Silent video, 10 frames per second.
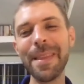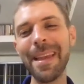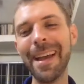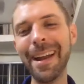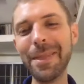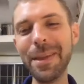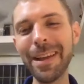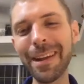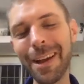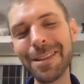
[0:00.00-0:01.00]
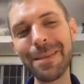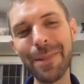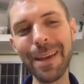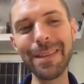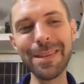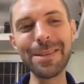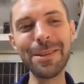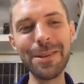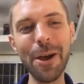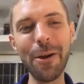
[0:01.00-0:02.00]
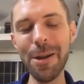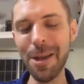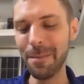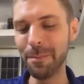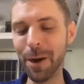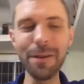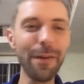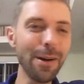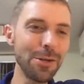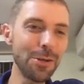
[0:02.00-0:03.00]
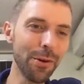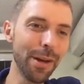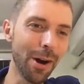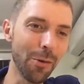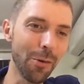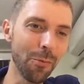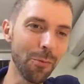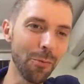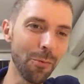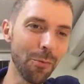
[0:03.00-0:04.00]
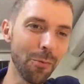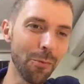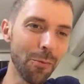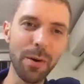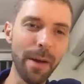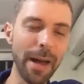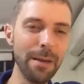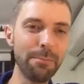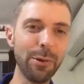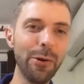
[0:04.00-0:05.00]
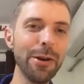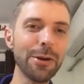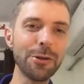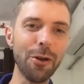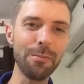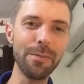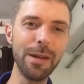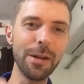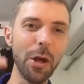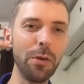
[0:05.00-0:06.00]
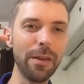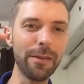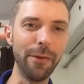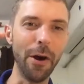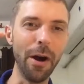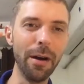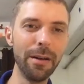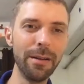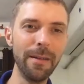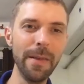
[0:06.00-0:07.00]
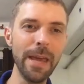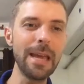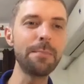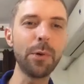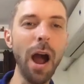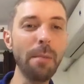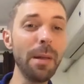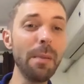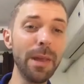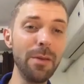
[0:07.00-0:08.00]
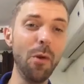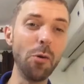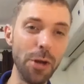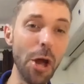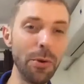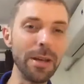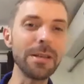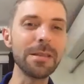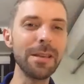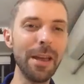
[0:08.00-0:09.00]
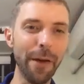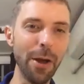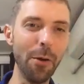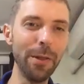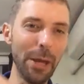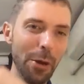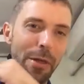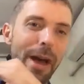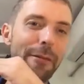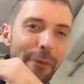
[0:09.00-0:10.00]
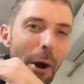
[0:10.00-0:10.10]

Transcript: And I think a concept like this could go, part of our enjoying our work is not just, well, my employer told me to go this far. He probably won't notice if I only go that far.